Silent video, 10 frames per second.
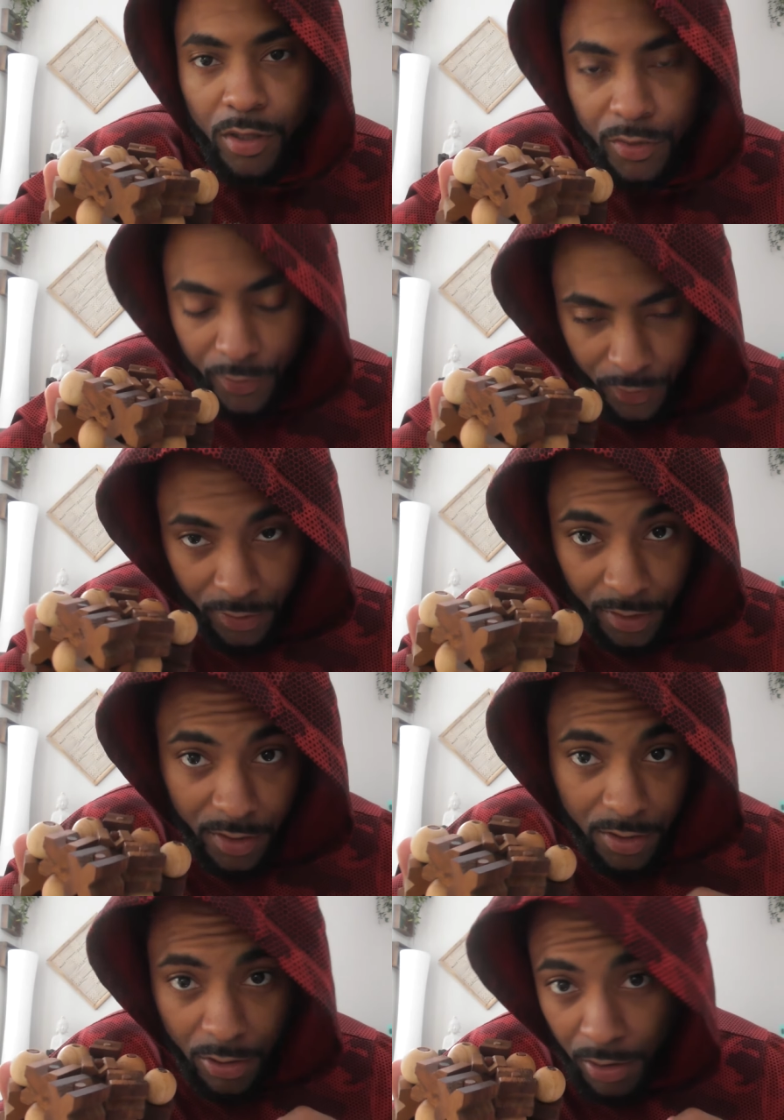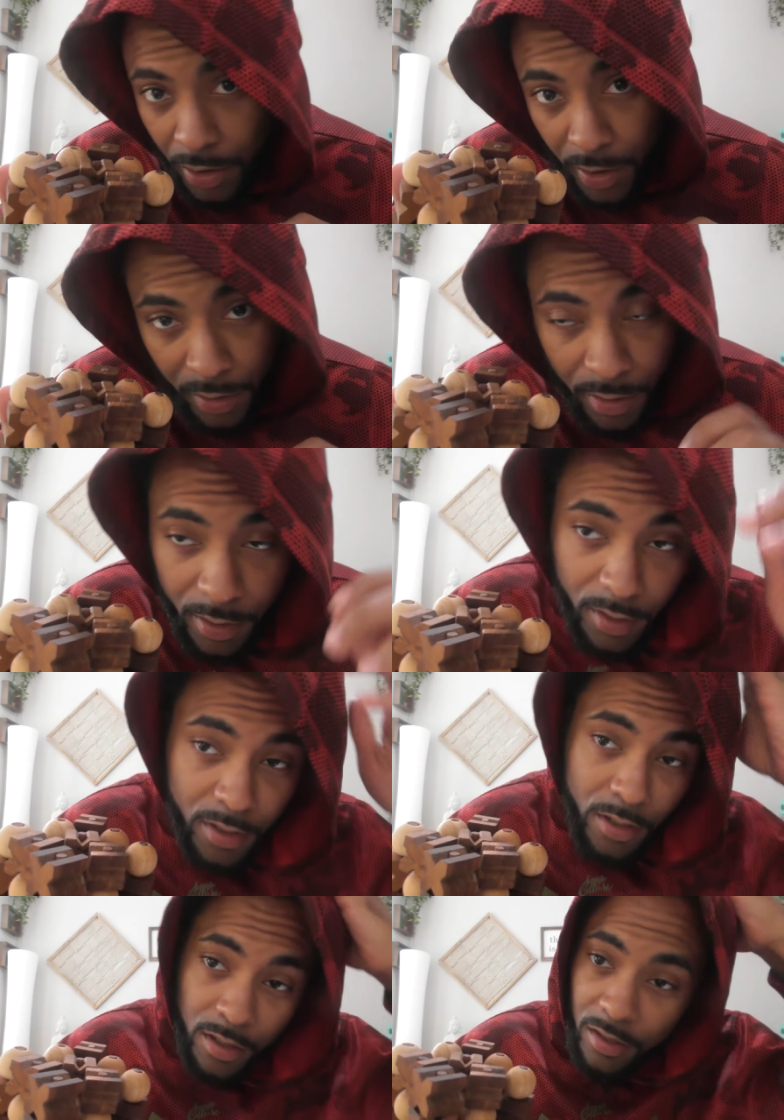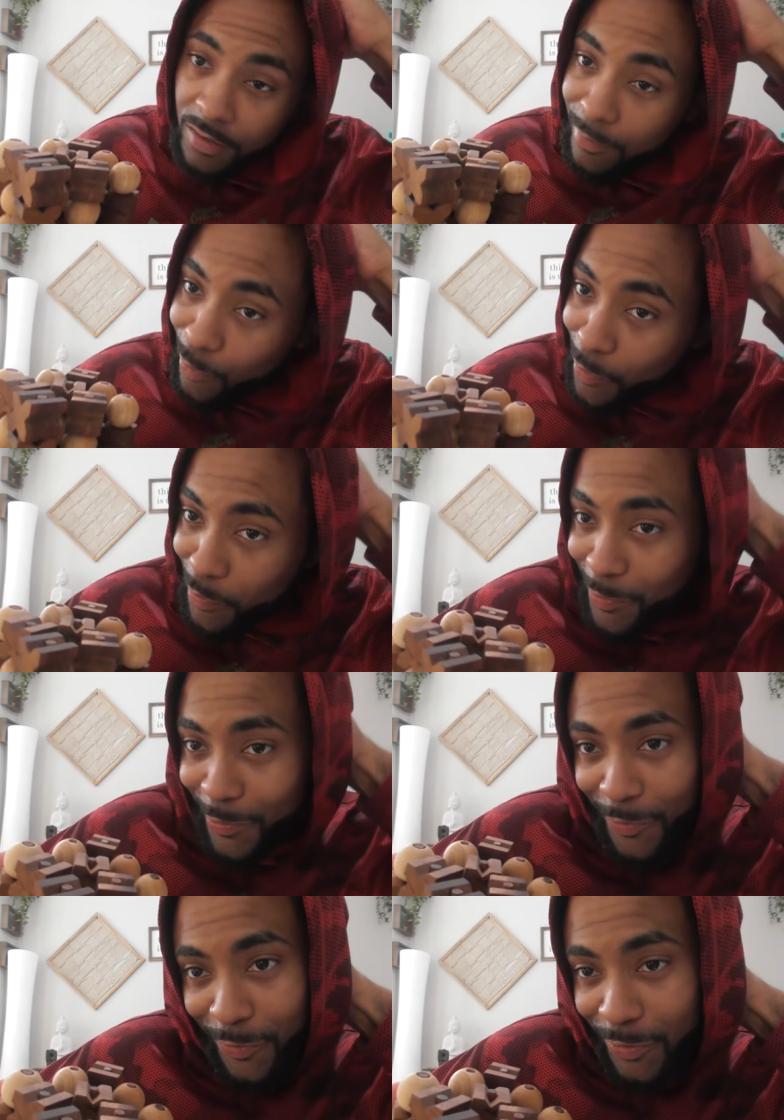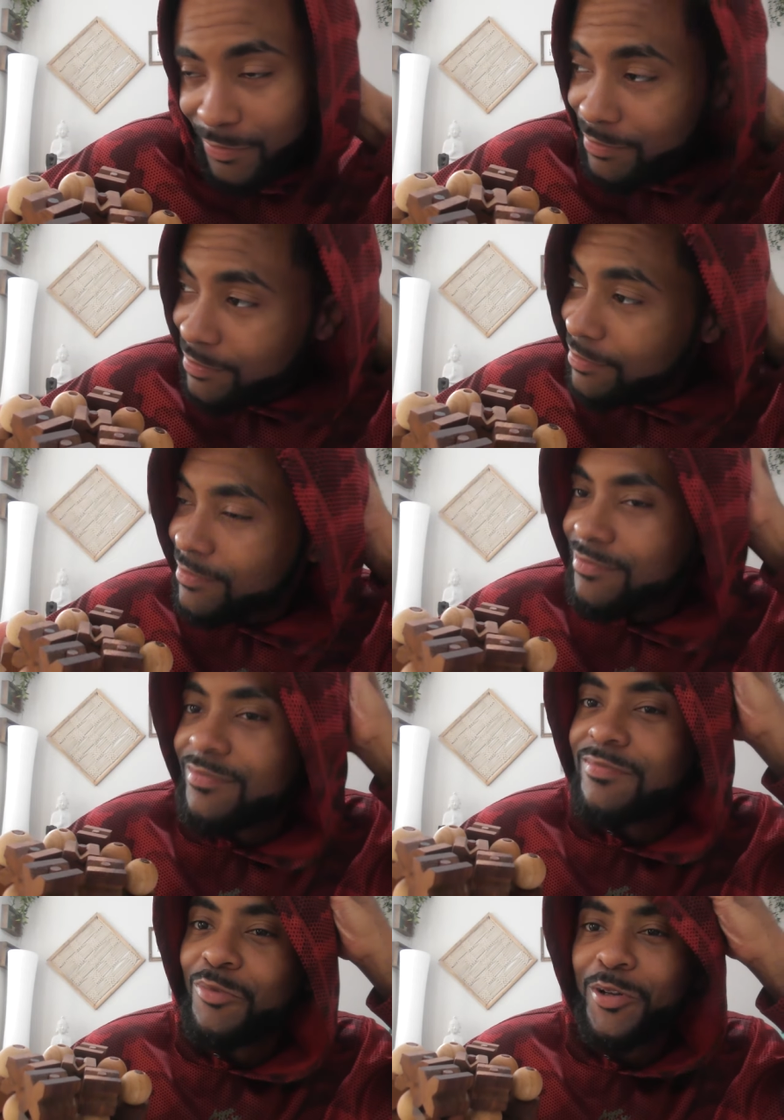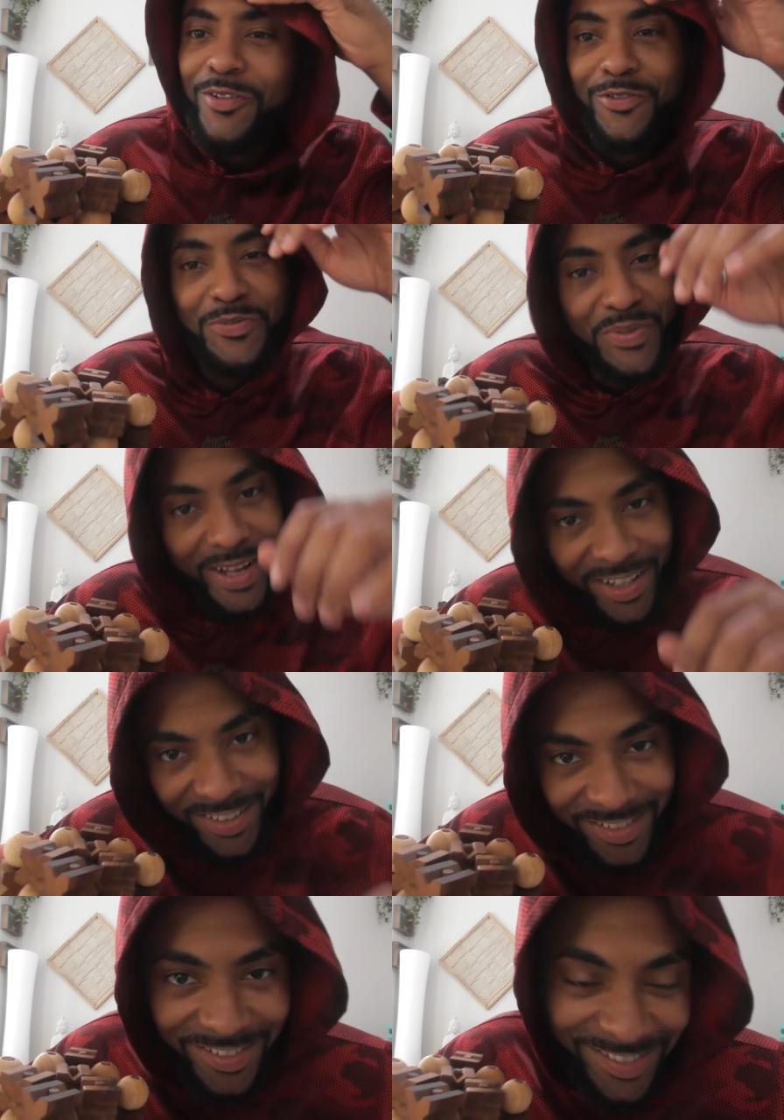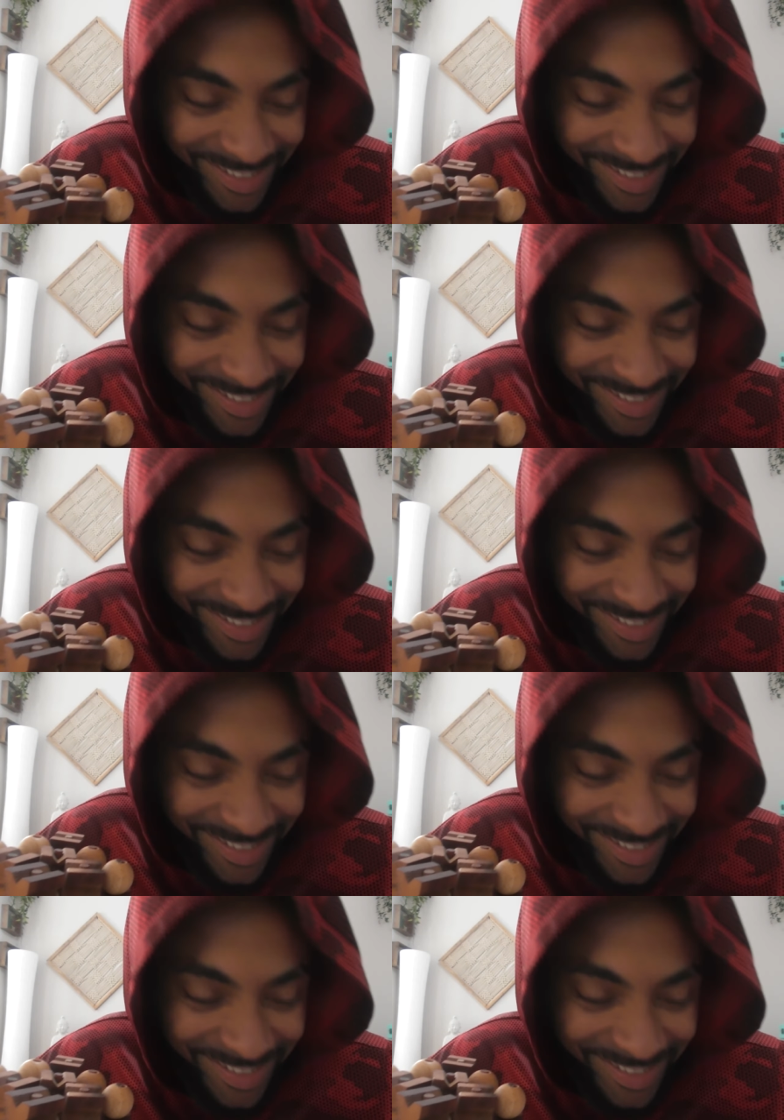wonderfulness all in one beautiful, wonderful package.